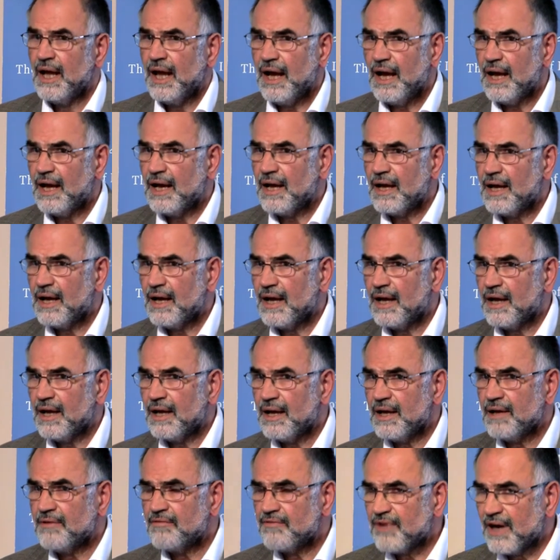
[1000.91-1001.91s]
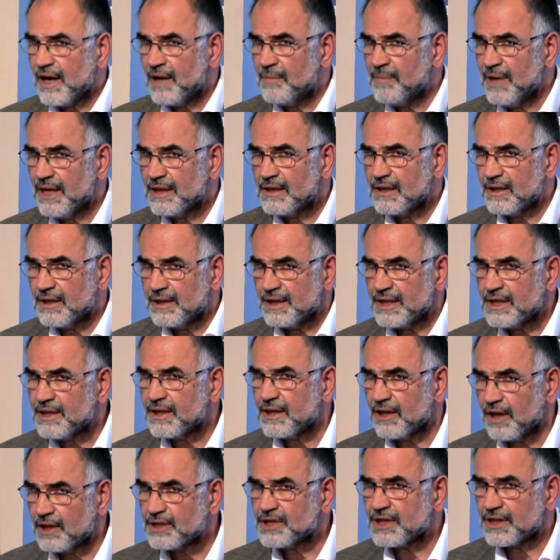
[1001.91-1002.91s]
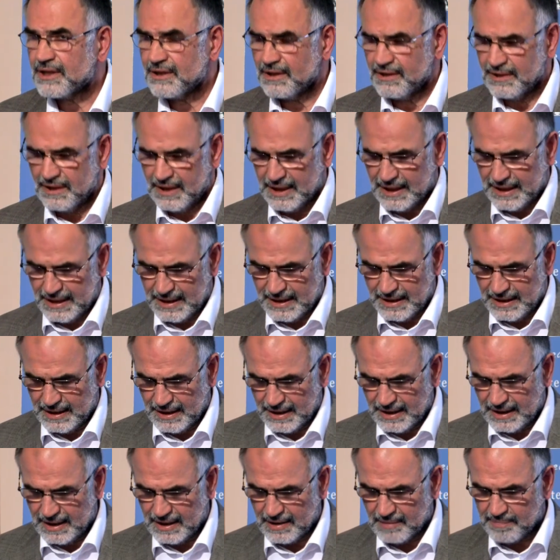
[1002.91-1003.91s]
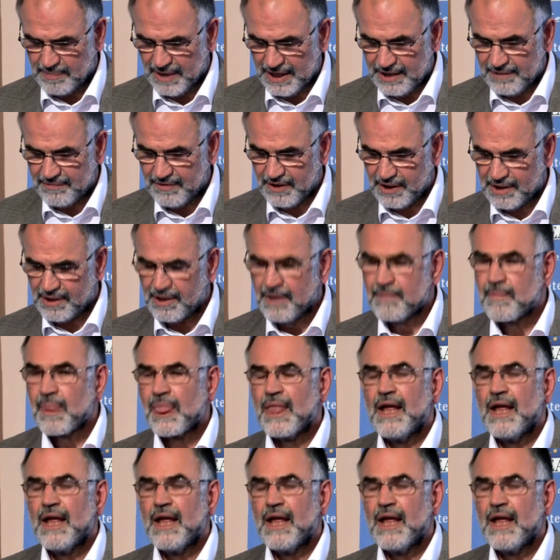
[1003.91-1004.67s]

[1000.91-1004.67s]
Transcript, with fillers: environmental and ecological benefits.